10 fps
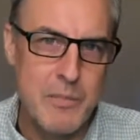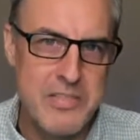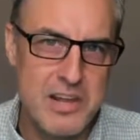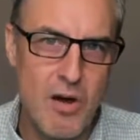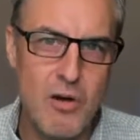
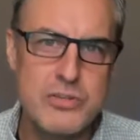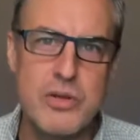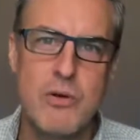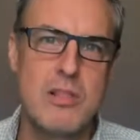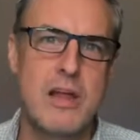But then
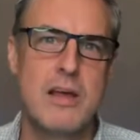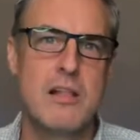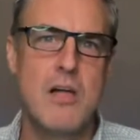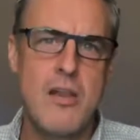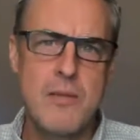also like
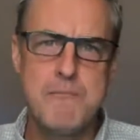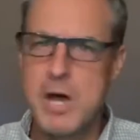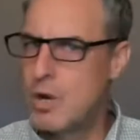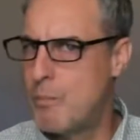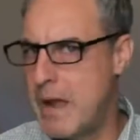a lot of the
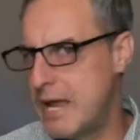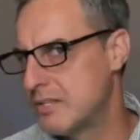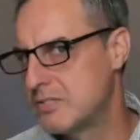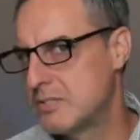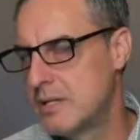metal
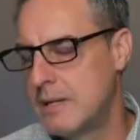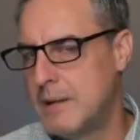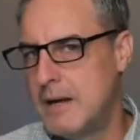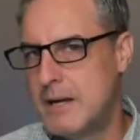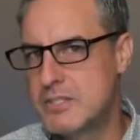bands,
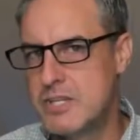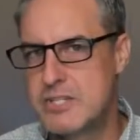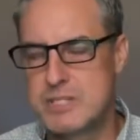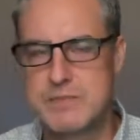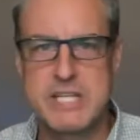uh,
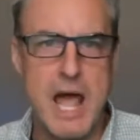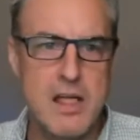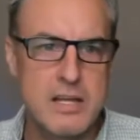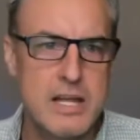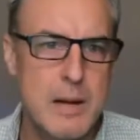such as
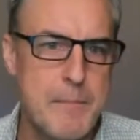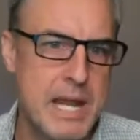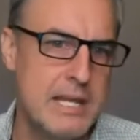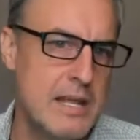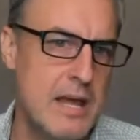Metallica,
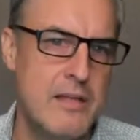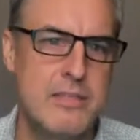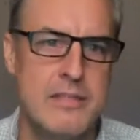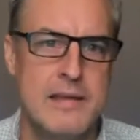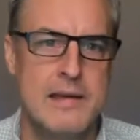Megadeth,